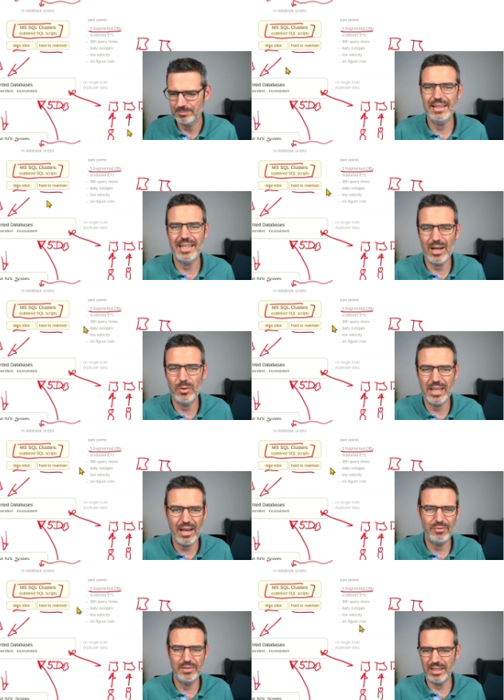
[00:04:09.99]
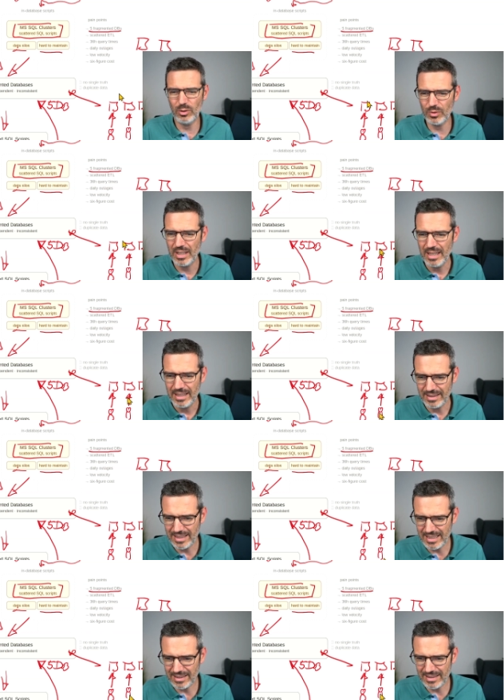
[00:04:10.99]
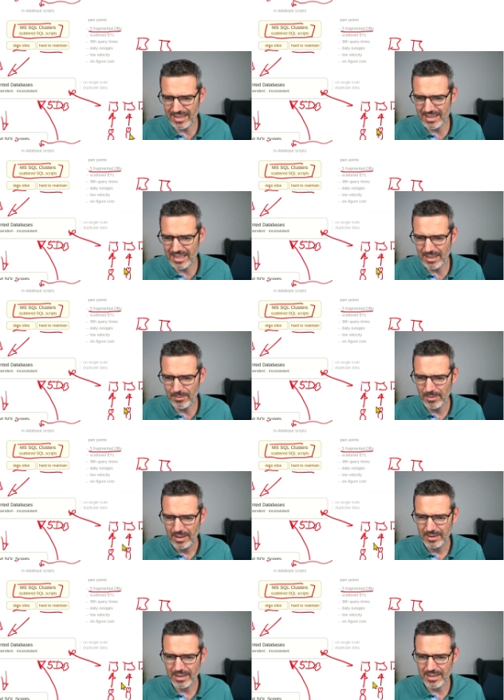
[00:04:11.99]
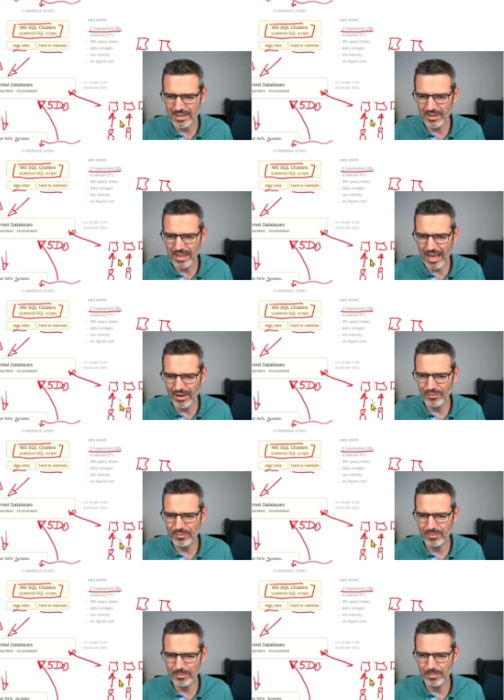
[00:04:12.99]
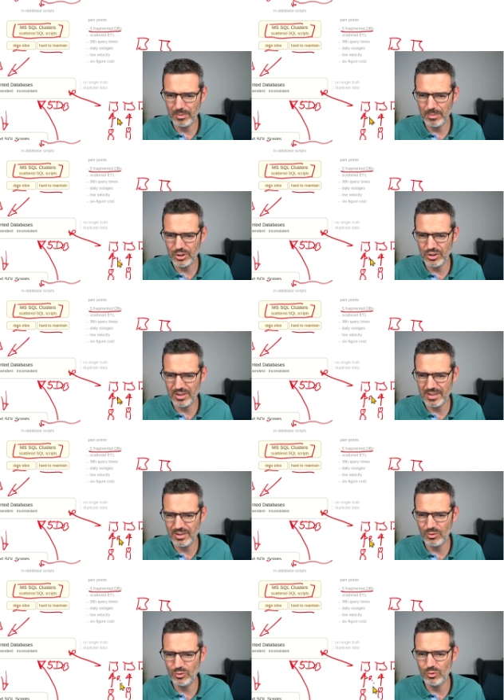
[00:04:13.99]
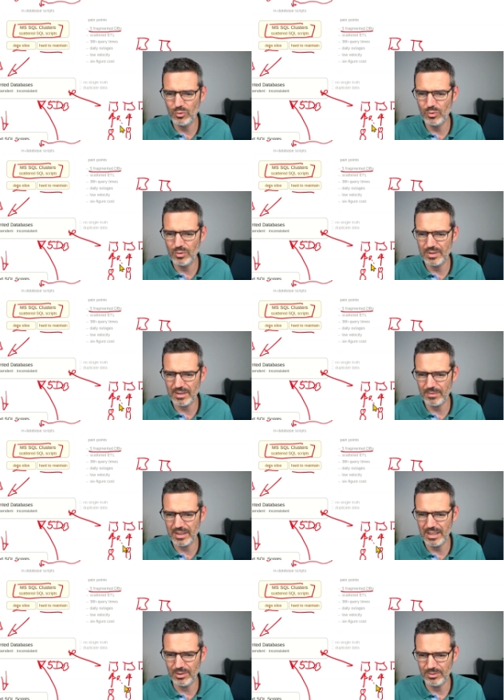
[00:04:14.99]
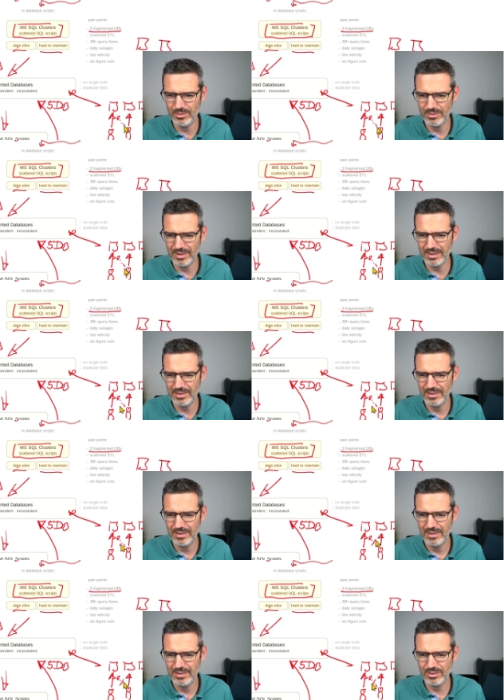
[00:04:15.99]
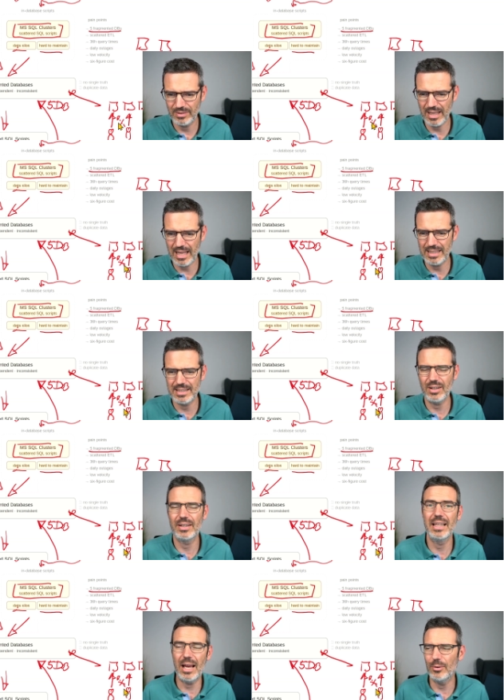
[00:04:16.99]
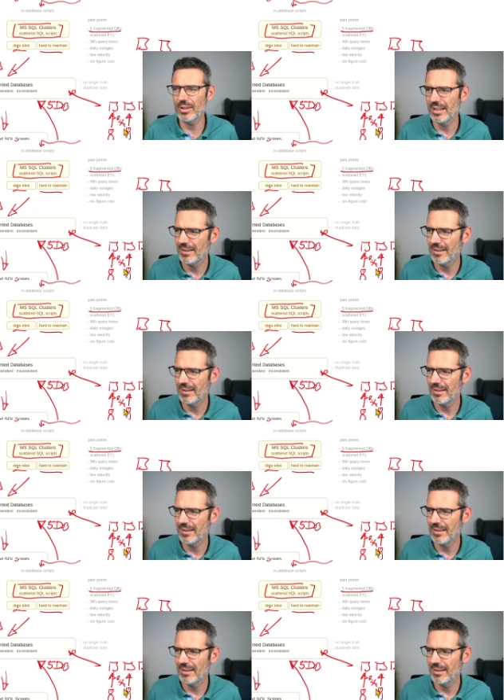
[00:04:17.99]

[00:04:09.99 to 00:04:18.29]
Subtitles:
And this team does not have permissions to do something here, right? So that is not allowed.